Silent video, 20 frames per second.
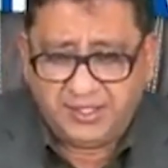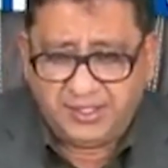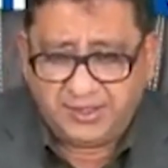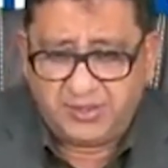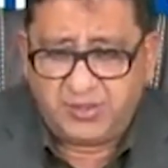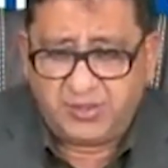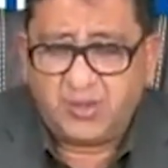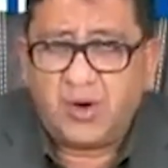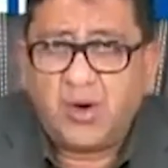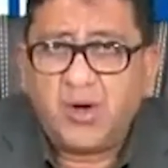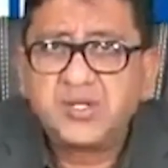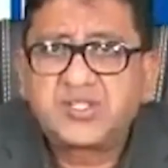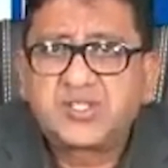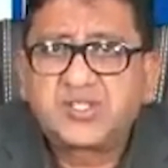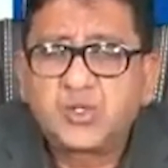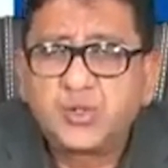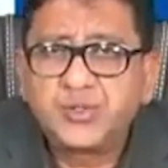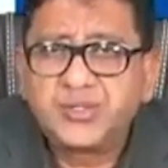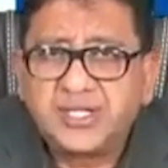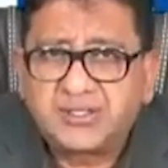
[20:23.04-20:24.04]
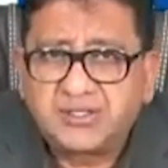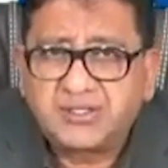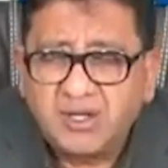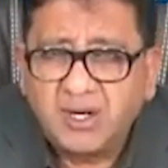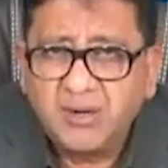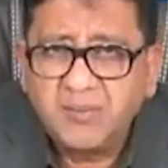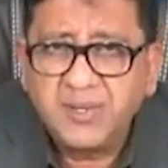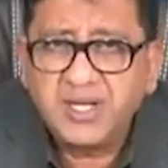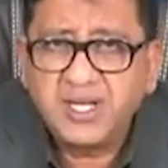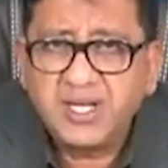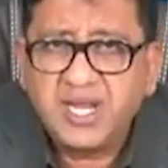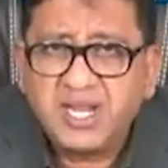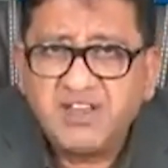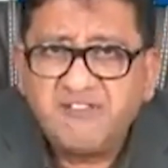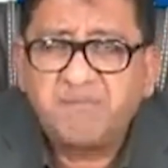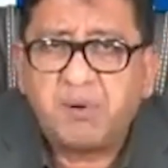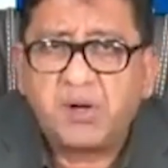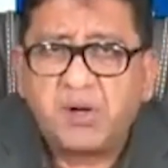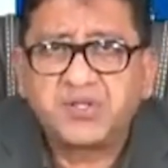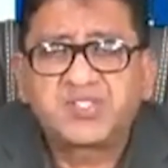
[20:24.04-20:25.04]
to also determine, if
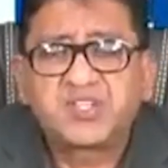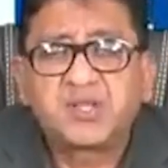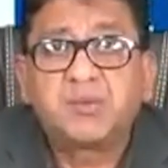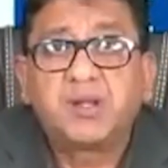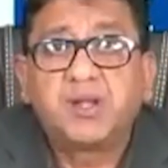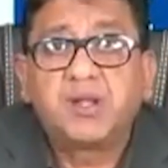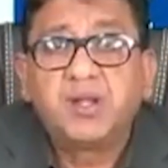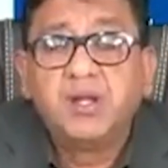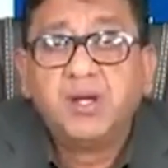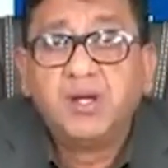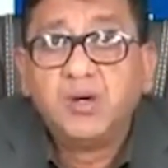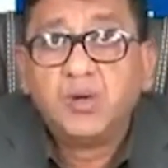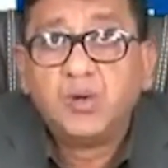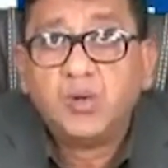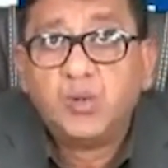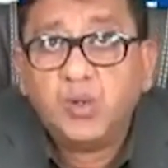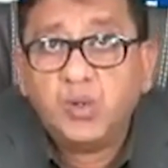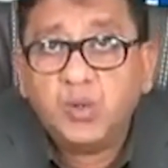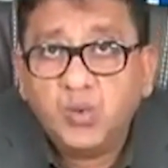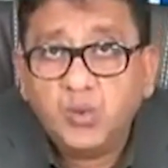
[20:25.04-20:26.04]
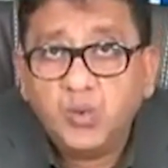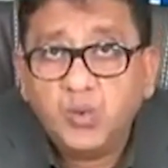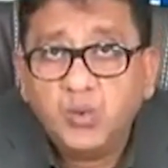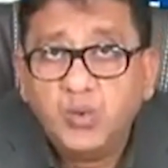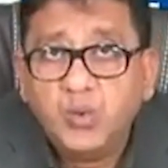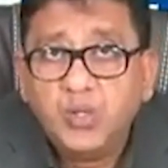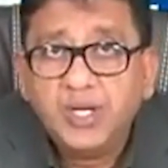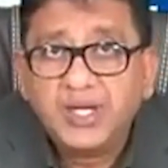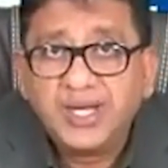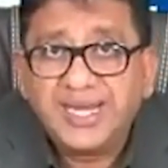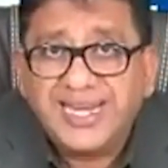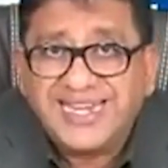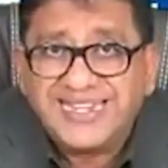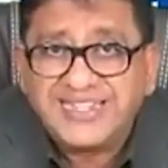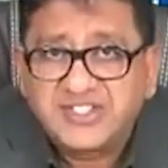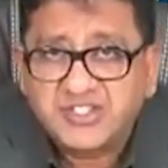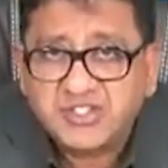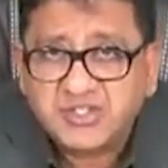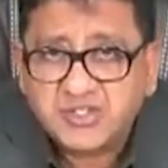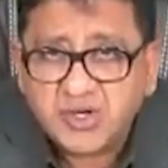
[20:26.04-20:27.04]
possible, who
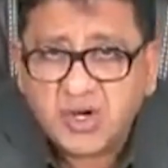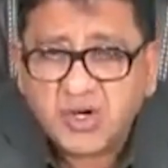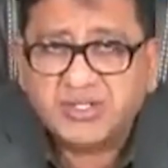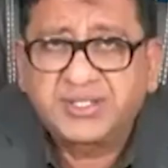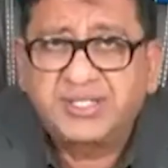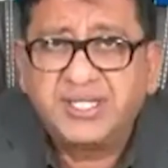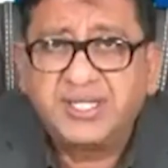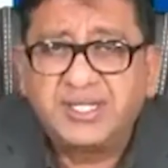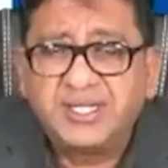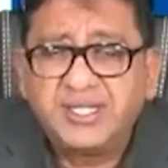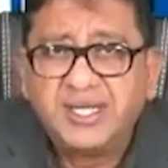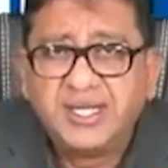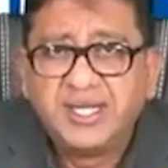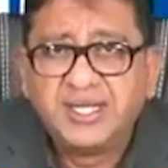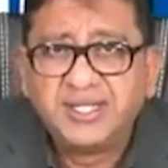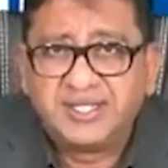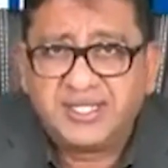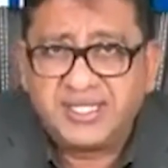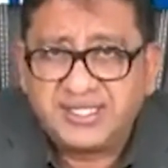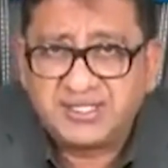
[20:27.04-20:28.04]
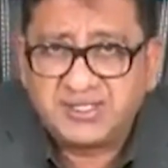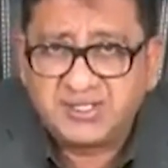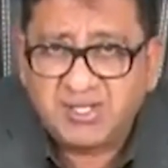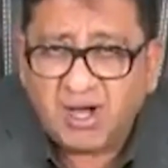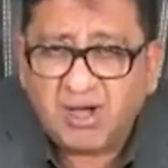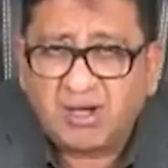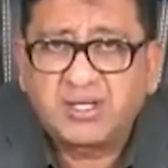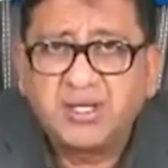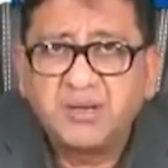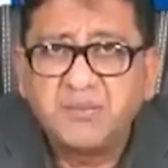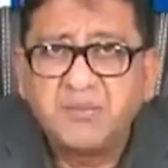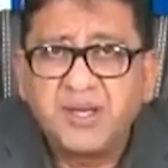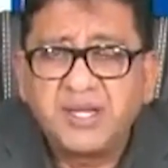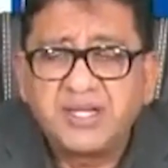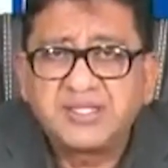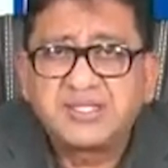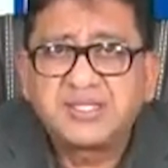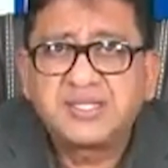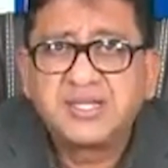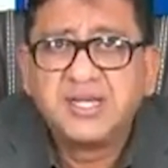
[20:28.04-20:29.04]
instructed these
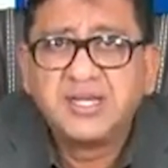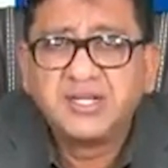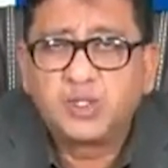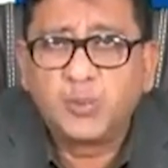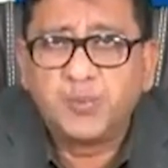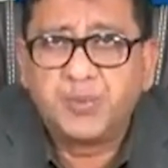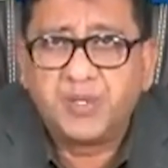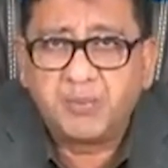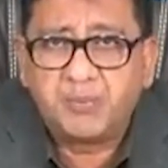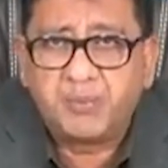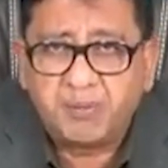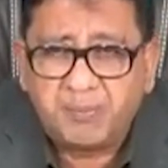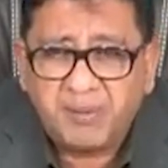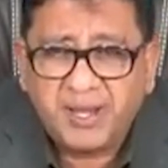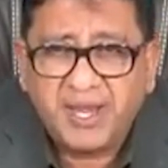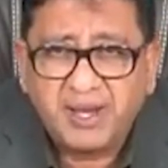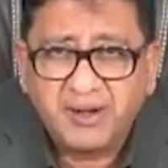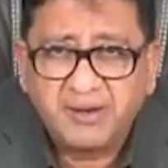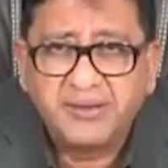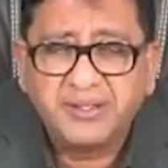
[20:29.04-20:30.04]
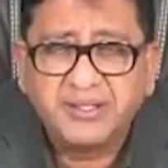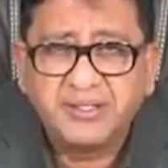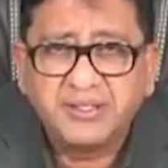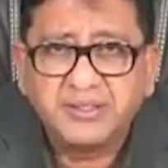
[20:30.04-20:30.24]
documents to be prepared.